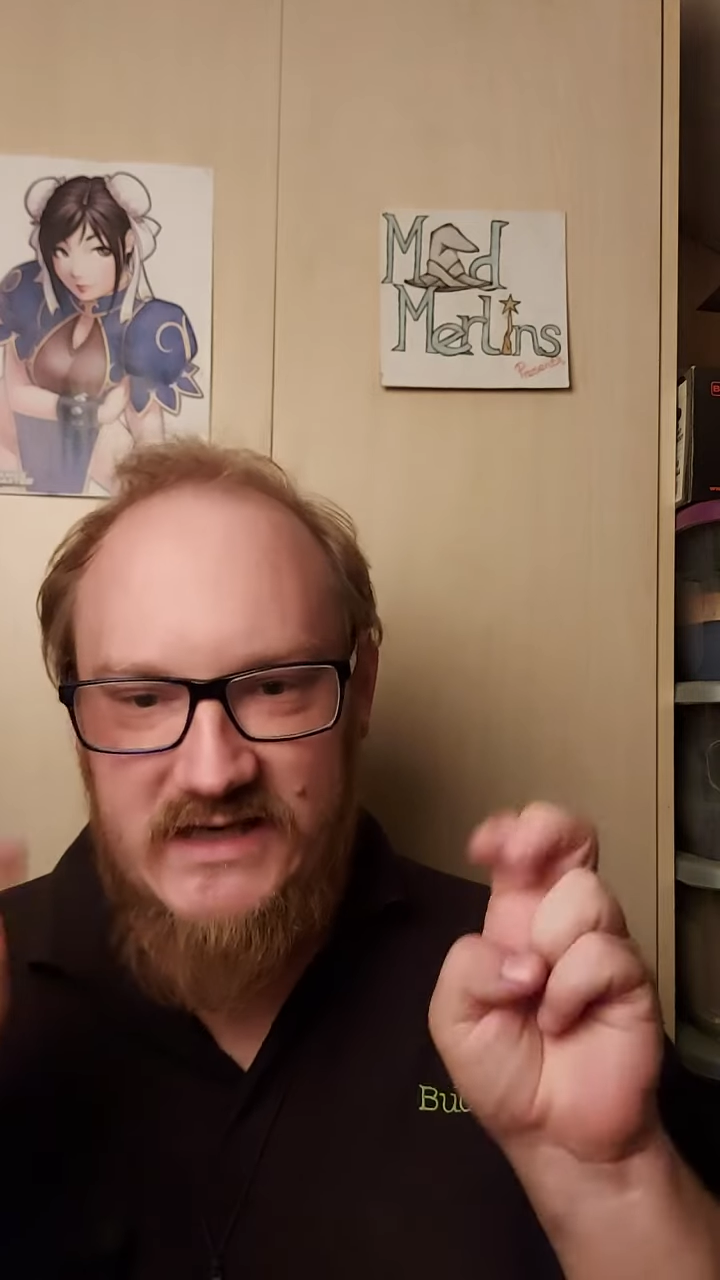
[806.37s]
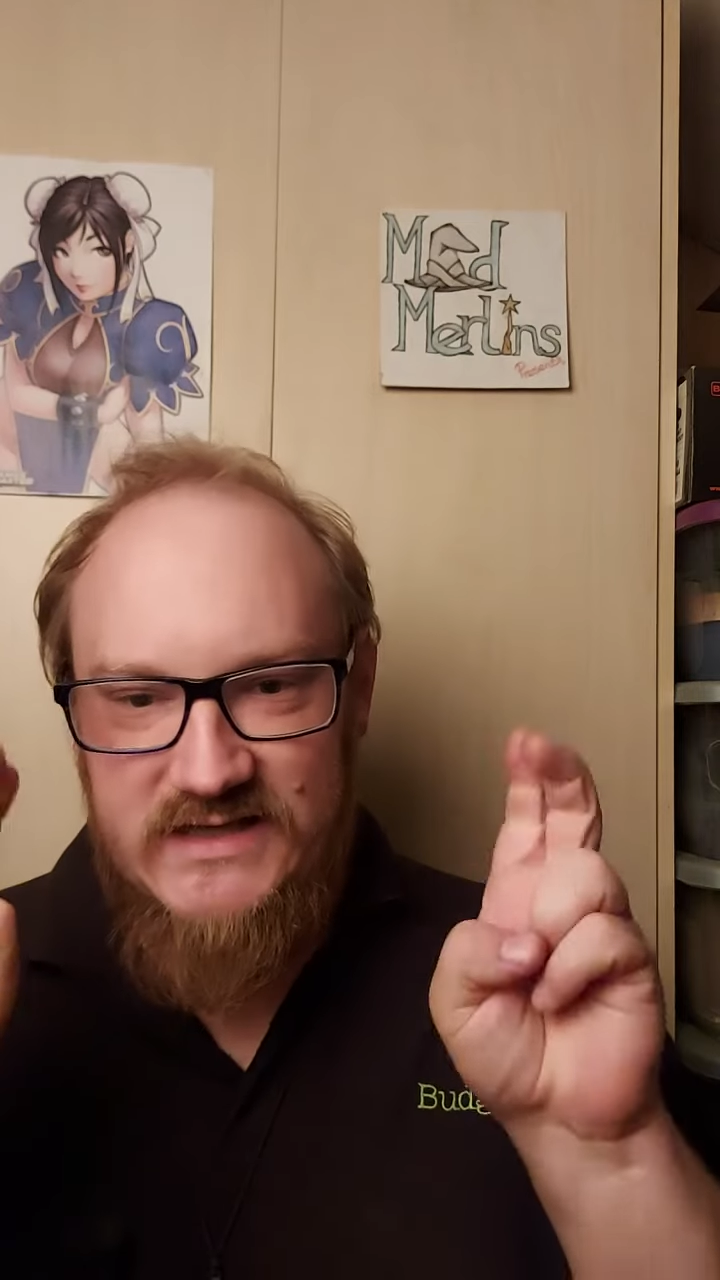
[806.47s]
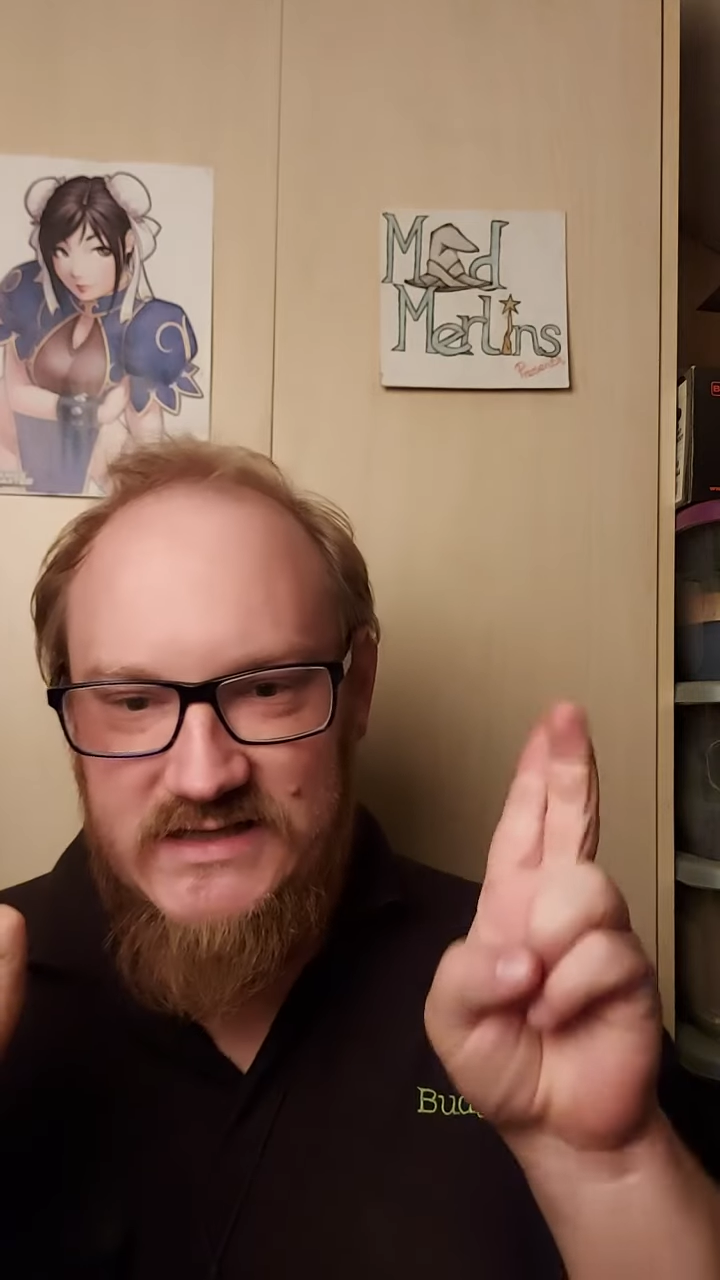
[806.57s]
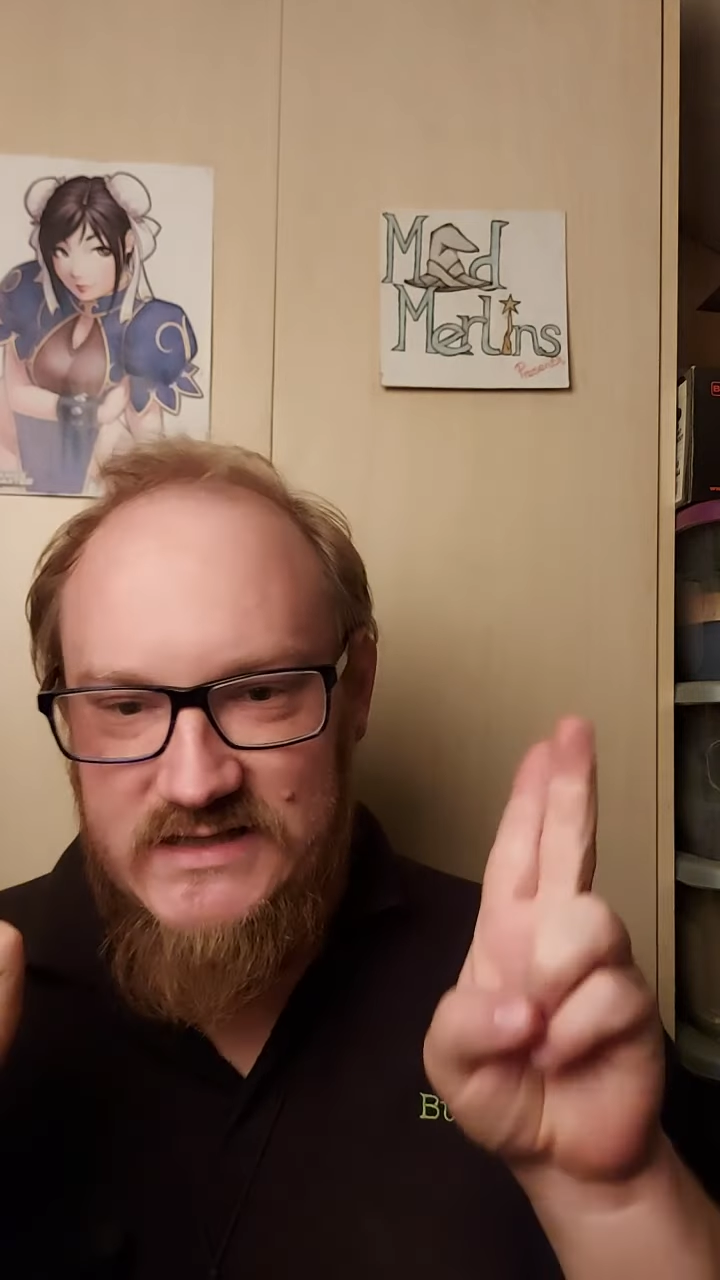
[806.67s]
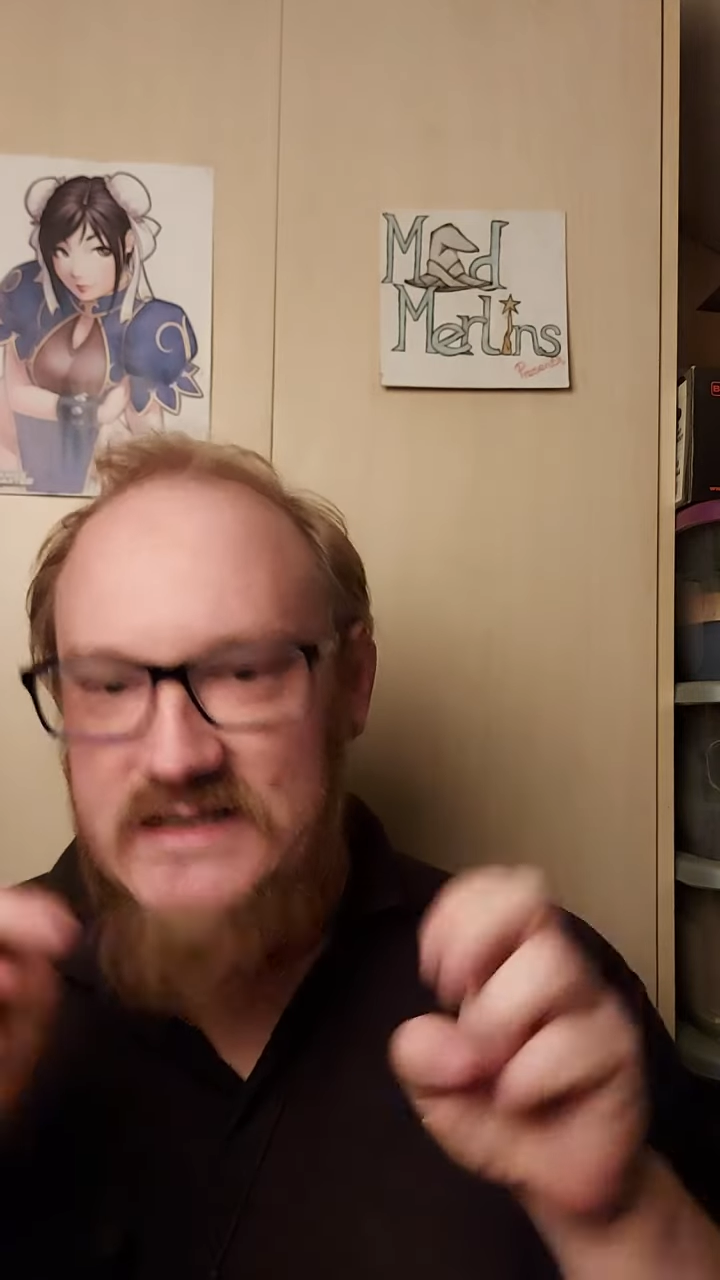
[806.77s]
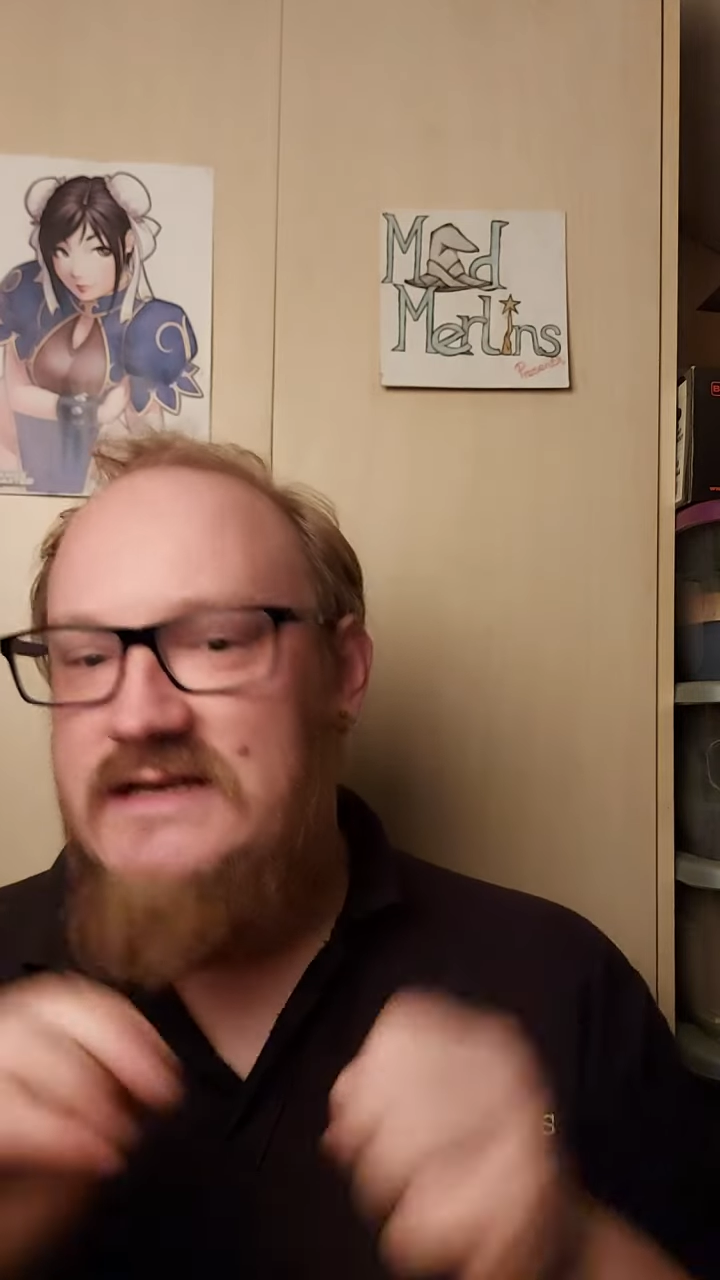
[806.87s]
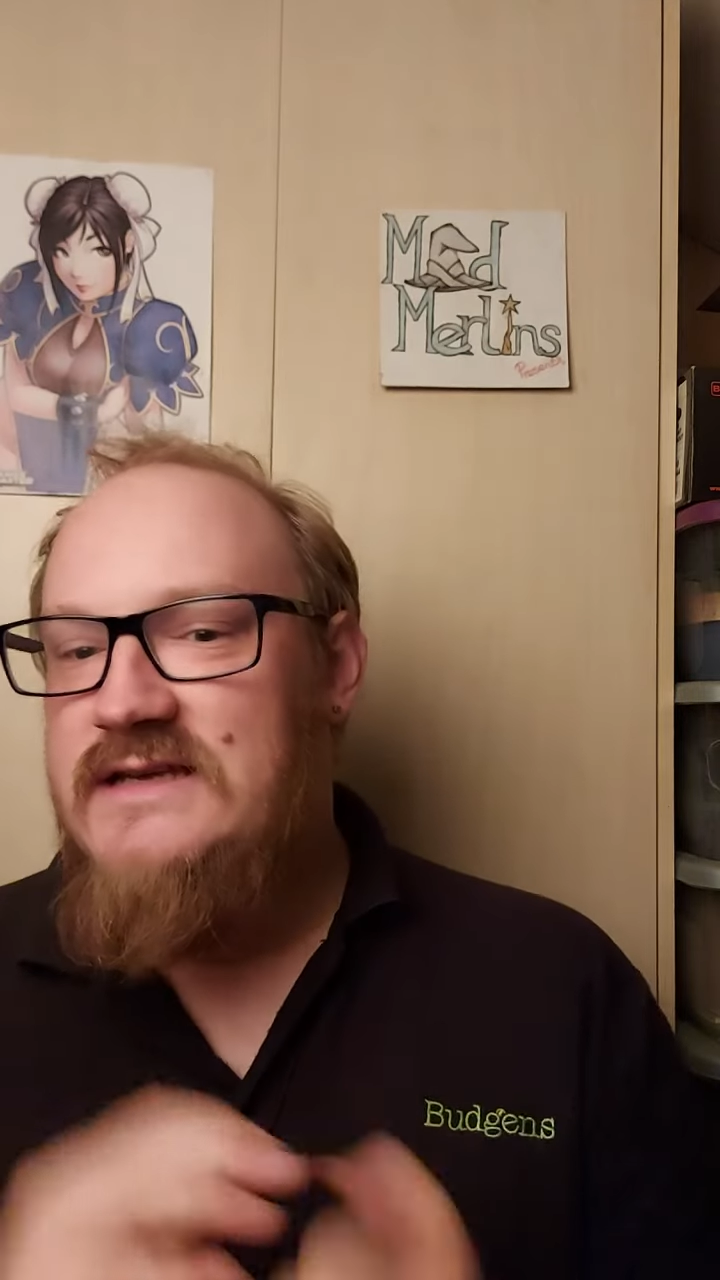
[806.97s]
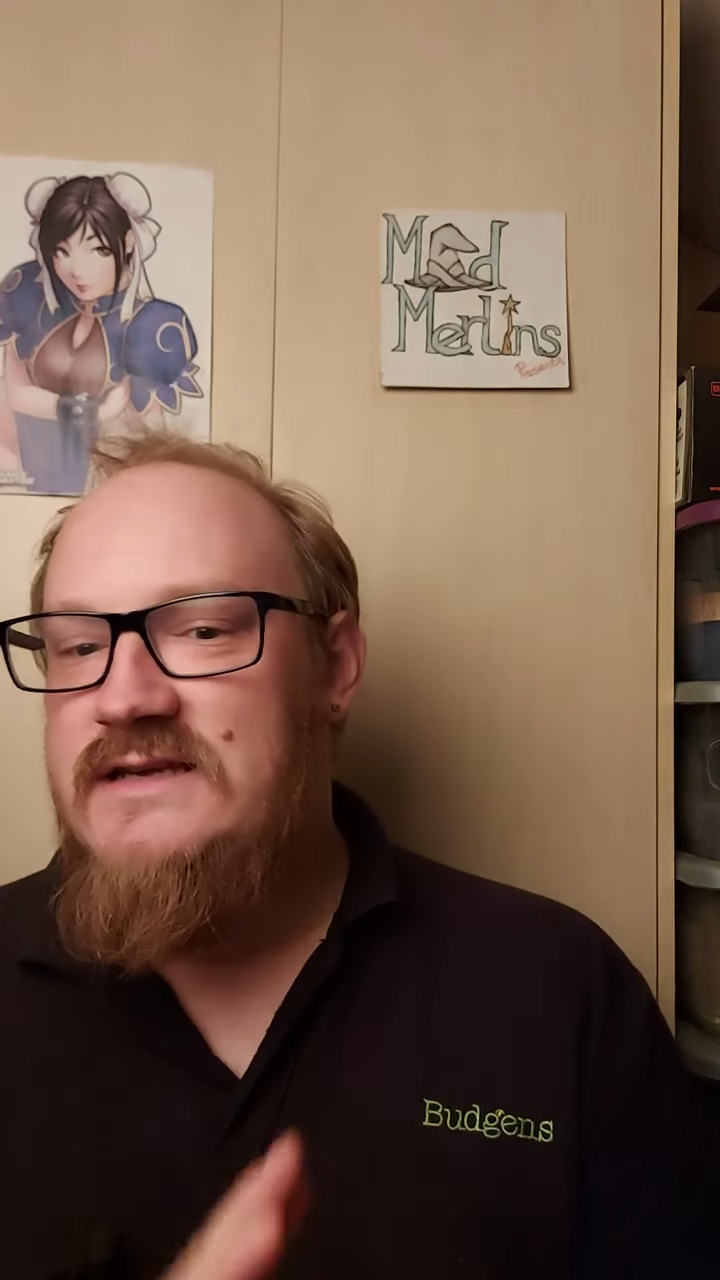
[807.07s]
kitchen,